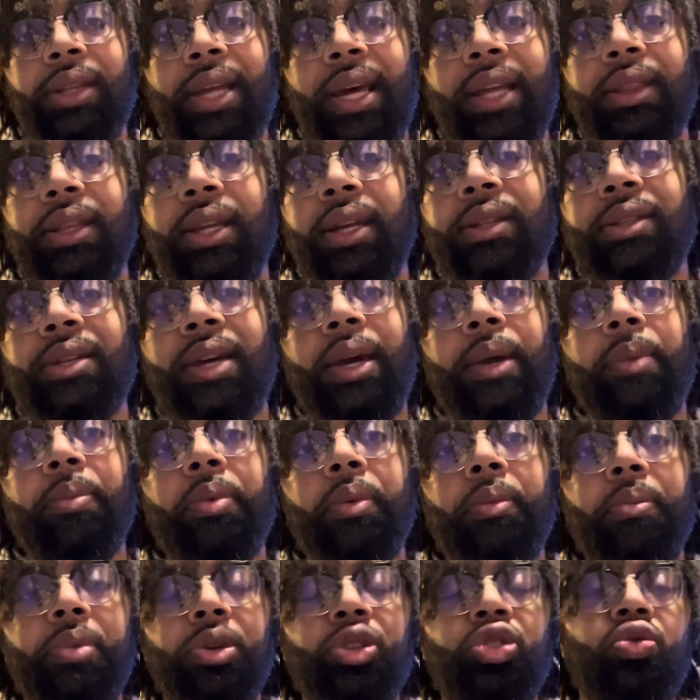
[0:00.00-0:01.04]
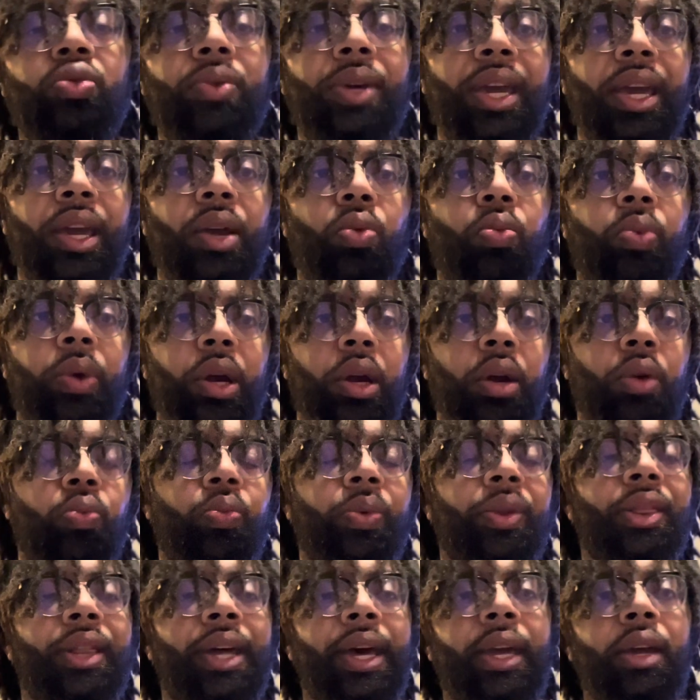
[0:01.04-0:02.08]
Could, but I'm not.
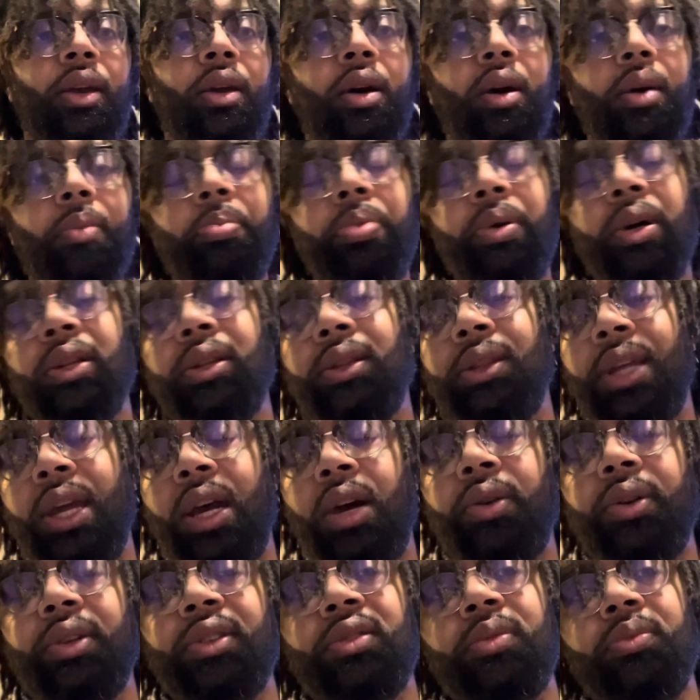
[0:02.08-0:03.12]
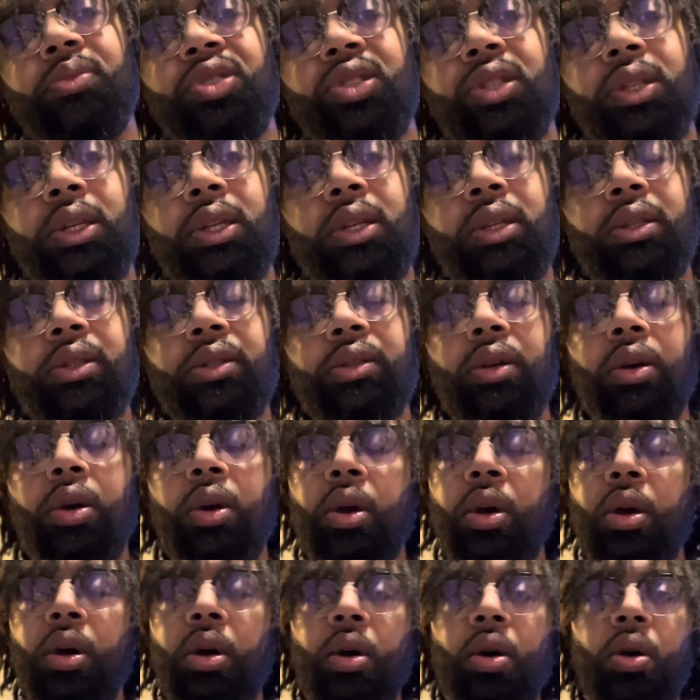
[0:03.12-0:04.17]
So that's been a
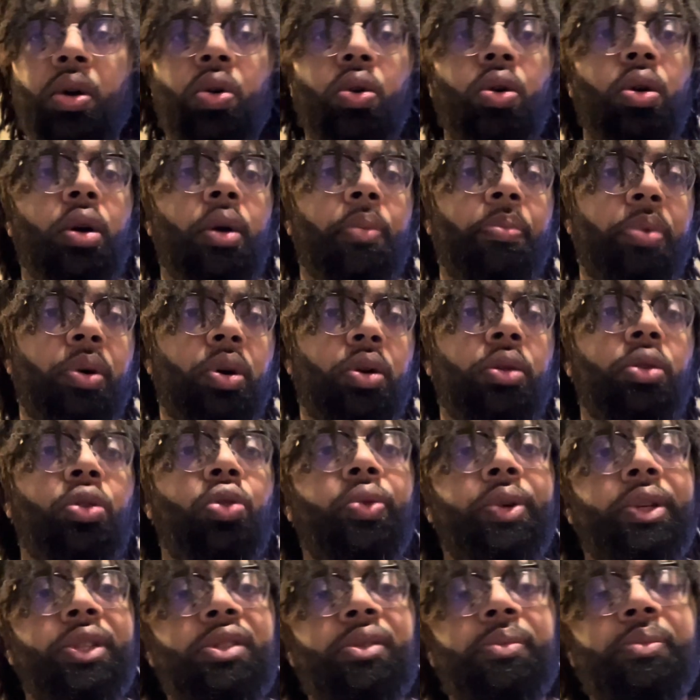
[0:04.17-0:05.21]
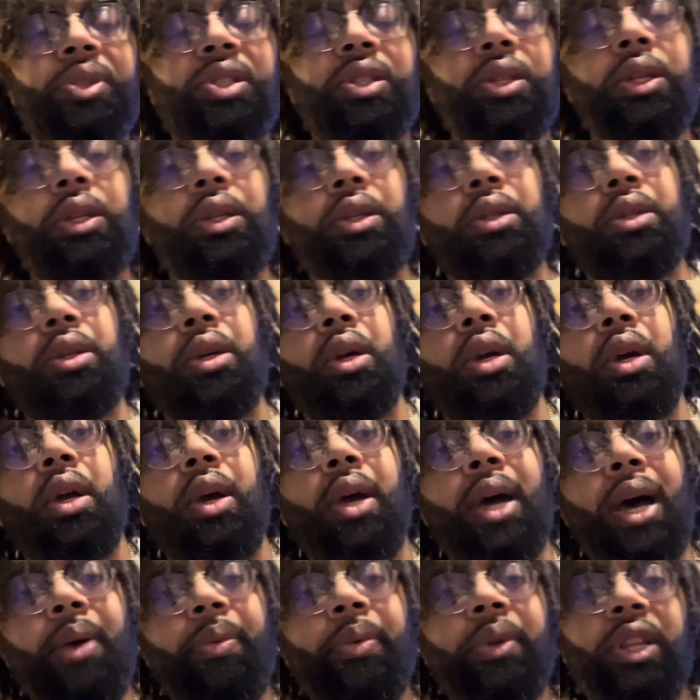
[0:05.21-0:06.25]
conclusion. That's been my full review
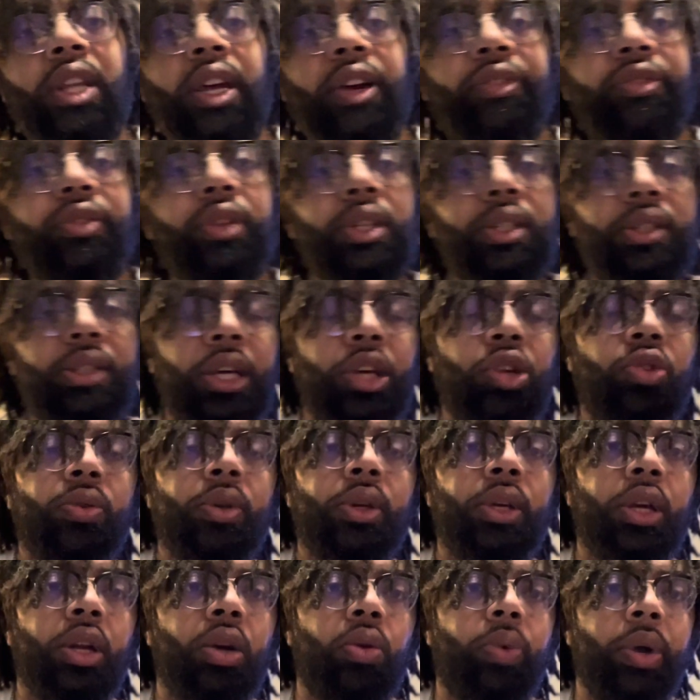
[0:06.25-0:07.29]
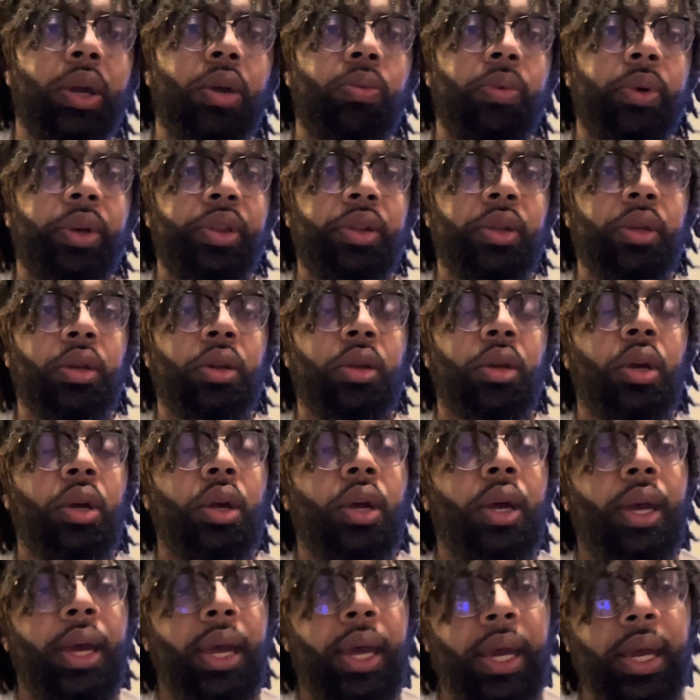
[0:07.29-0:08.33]
of Mawj
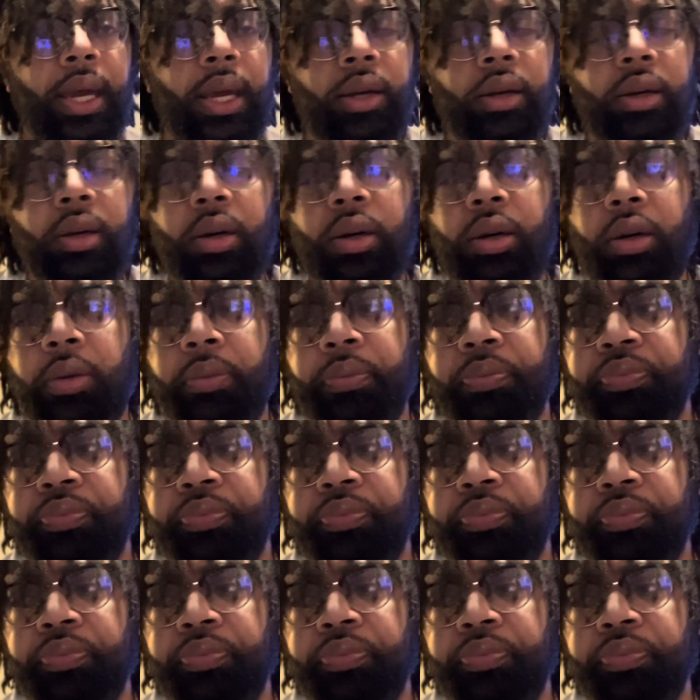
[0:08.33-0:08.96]
Appletini from the House of Paris